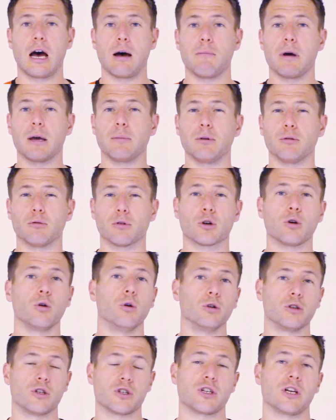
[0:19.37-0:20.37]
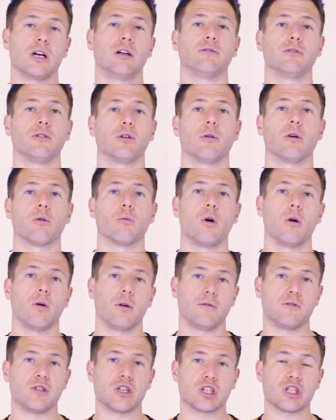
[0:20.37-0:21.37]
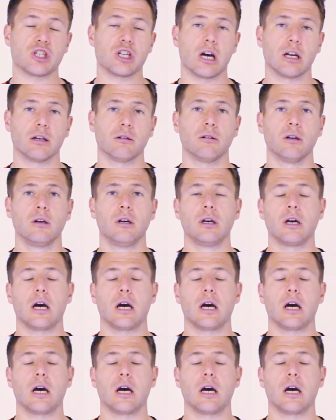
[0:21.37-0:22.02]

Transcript: maybe record yourself doing what we've just done,